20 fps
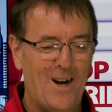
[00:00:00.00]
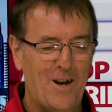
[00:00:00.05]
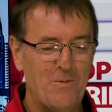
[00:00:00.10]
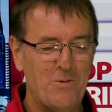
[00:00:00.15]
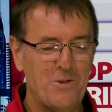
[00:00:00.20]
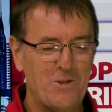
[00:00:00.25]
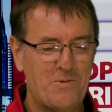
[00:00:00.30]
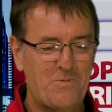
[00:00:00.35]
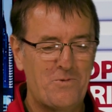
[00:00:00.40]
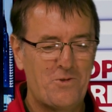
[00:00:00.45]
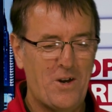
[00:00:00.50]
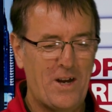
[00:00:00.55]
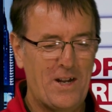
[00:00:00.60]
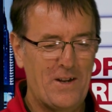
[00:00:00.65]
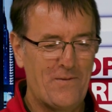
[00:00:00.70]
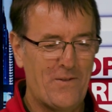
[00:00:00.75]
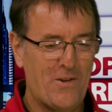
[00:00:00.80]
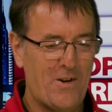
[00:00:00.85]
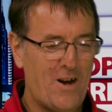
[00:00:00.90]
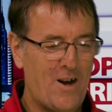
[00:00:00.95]
I was
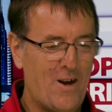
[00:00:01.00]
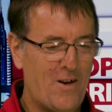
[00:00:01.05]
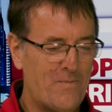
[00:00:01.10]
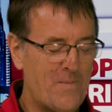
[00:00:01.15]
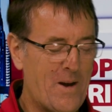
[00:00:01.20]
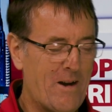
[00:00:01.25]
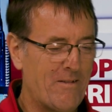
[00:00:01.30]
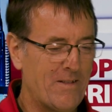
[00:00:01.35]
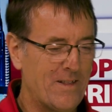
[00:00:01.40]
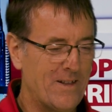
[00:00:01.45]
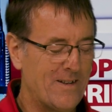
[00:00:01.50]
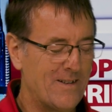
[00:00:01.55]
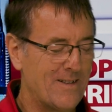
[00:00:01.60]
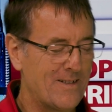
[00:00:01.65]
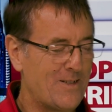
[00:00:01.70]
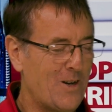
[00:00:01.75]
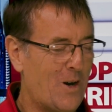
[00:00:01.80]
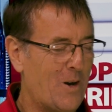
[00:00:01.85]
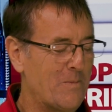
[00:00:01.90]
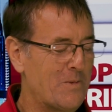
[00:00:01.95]
training for a half marathon at
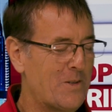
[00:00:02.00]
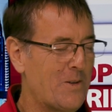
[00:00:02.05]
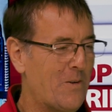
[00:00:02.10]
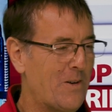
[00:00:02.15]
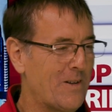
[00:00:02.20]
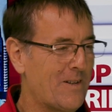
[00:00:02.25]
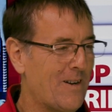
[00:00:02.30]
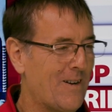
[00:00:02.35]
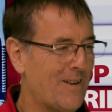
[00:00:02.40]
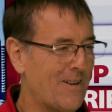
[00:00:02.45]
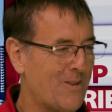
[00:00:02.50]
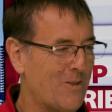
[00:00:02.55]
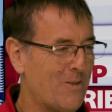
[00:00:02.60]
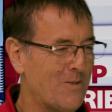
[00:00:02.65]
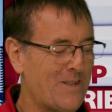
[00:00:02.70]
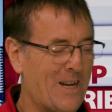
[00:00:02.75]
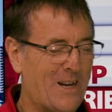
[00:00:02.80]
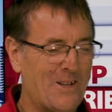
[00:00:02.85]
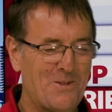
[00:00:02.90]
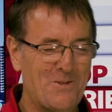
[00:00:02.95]
the time, so I'd kind of
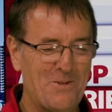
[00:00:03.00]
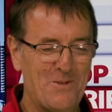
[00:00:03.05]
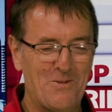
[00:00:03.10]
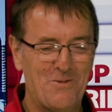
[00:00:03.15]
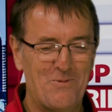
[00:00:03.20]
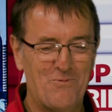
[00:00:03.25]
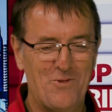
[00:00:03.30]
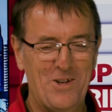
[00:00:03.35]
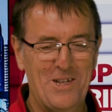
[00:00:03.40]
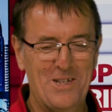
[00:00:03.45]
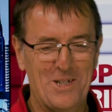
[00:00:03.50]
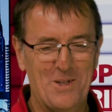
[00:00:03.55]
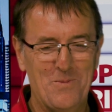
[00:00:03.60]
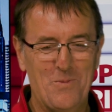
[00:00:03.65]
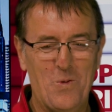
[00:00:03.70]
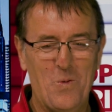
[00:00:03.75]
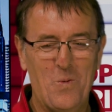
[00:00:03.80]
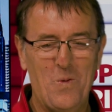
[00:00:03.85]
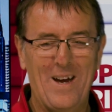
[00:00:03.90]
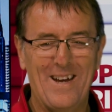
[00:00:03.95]
got down to a
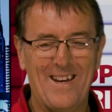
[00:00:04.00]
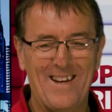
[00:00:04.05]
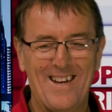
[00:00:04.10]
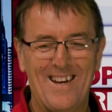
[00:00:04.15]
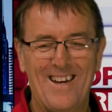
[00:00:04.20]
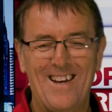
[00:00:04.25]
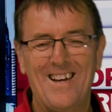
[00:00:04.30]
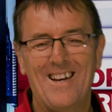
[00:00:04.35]
reasonable weight.